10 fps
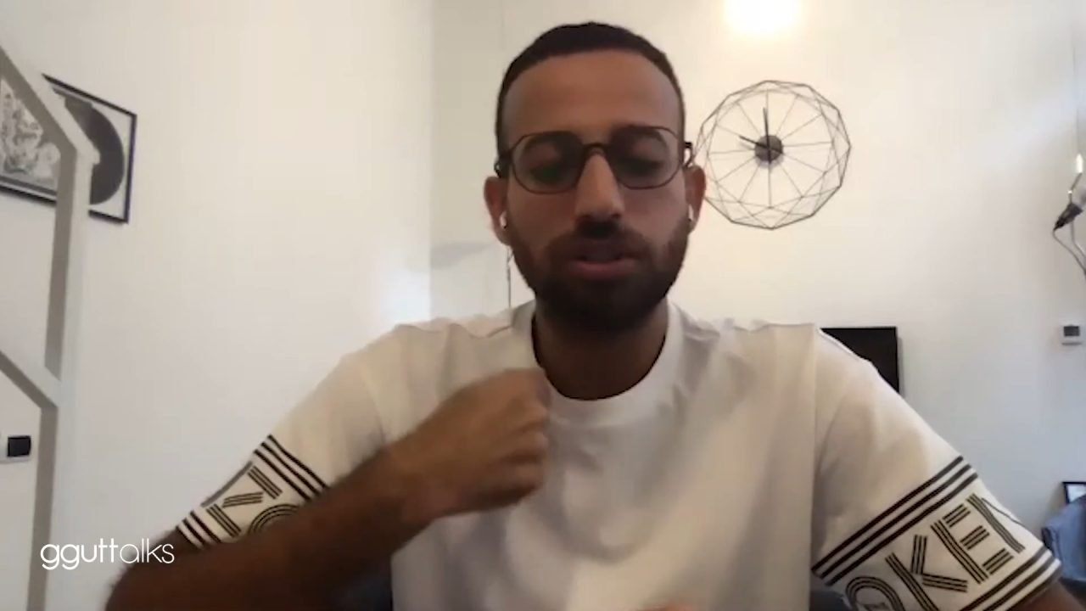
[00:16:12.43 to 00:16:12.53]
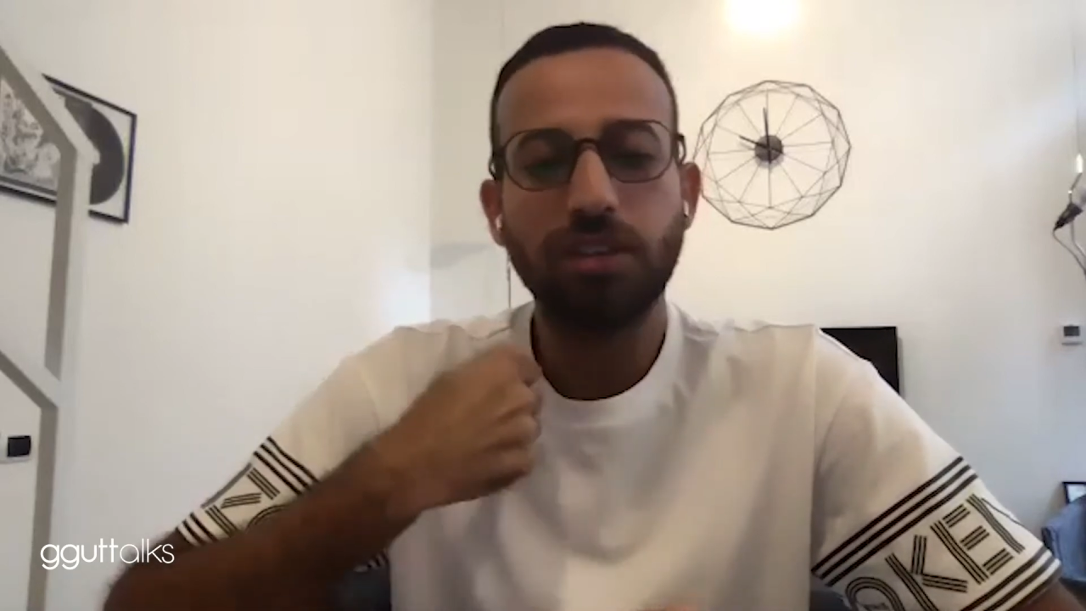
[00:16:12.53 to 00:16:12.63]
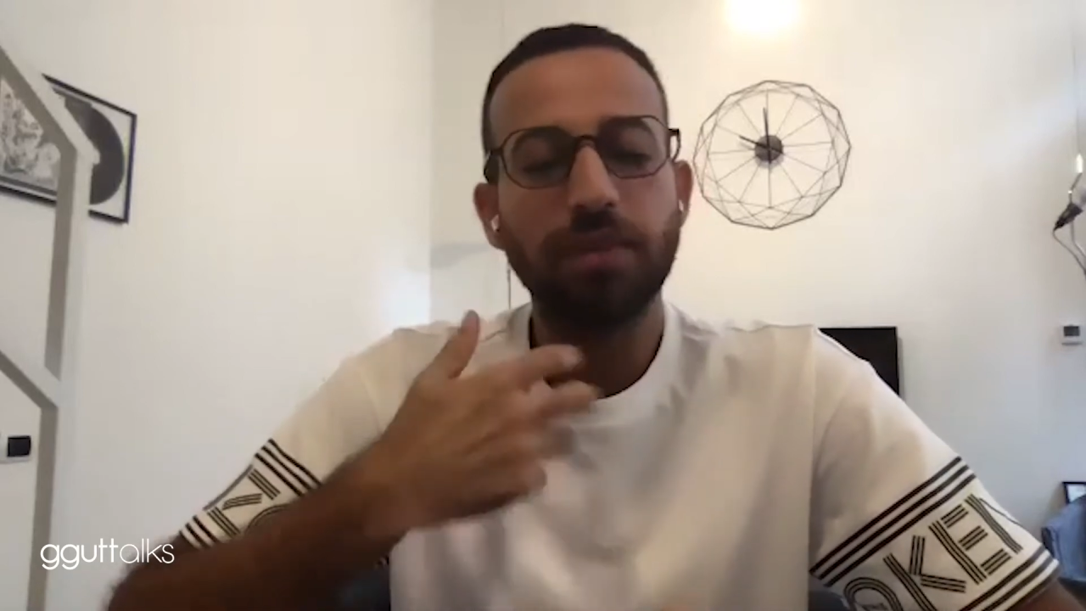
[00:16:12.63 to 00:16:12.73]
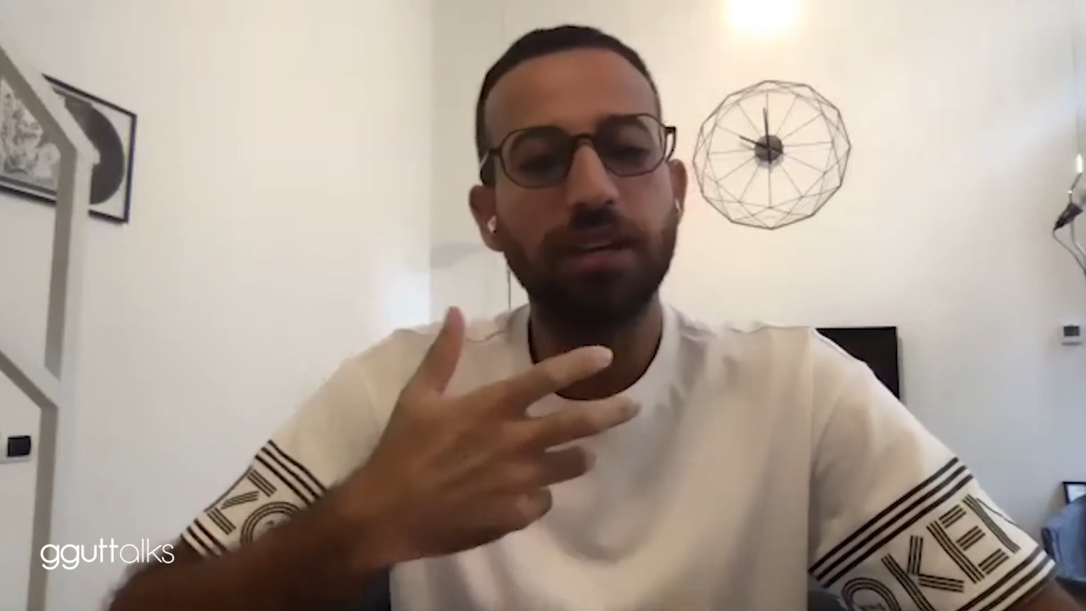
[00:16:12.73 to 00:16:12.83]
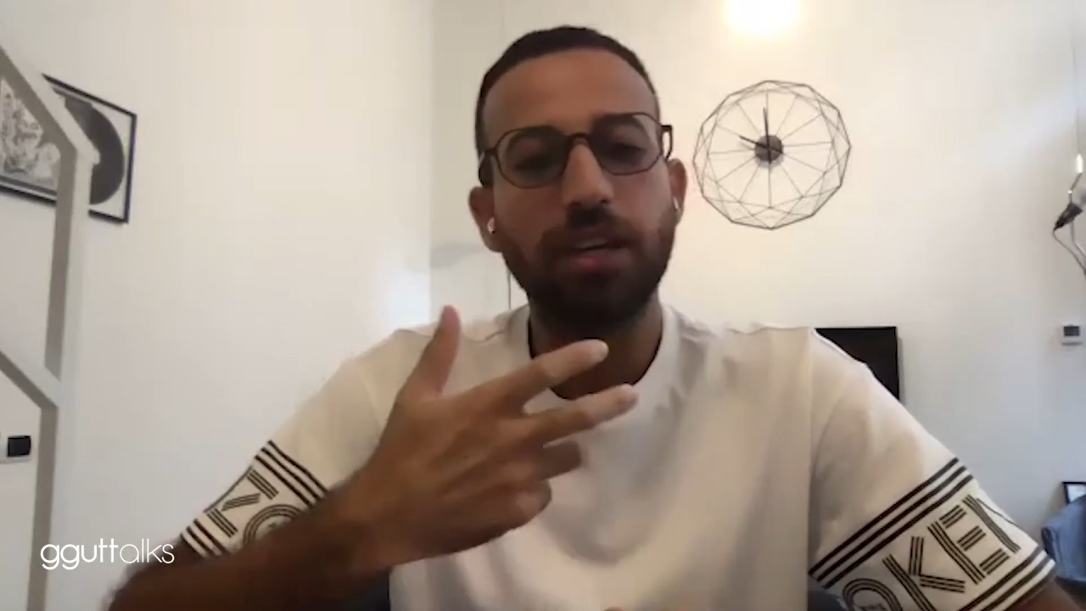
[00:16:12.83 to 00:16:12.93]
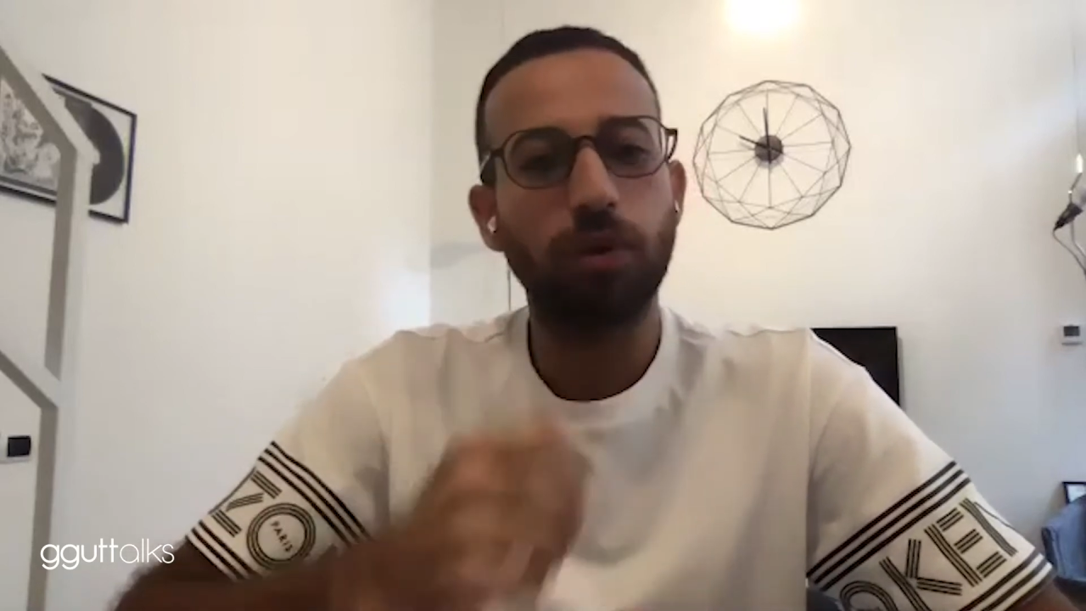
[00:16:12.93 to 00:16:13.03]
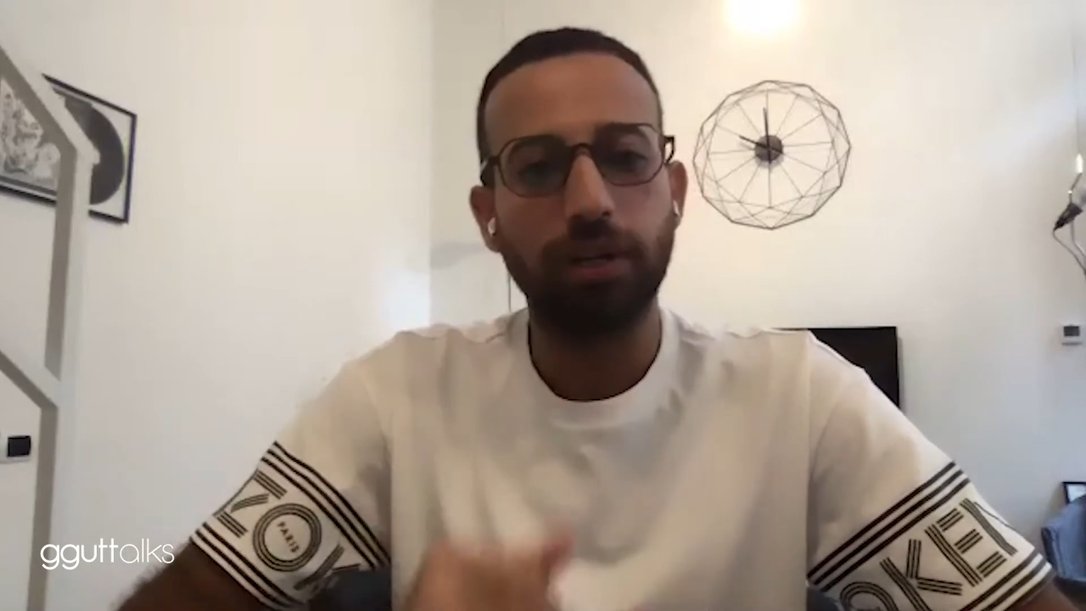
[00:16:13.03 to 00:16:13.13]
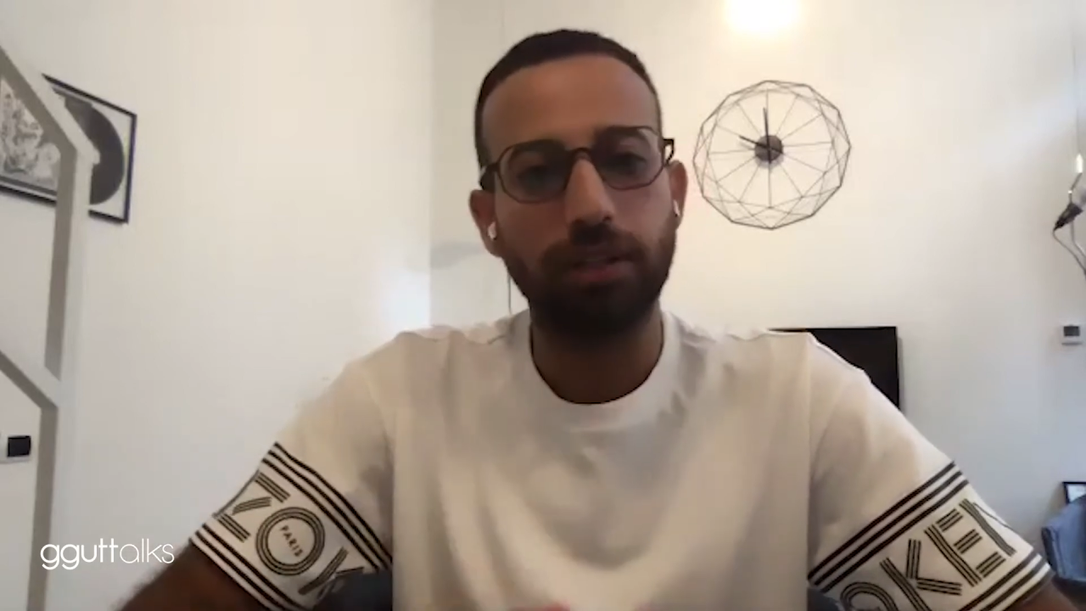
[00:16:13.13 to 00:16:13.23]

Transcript: give me a keyword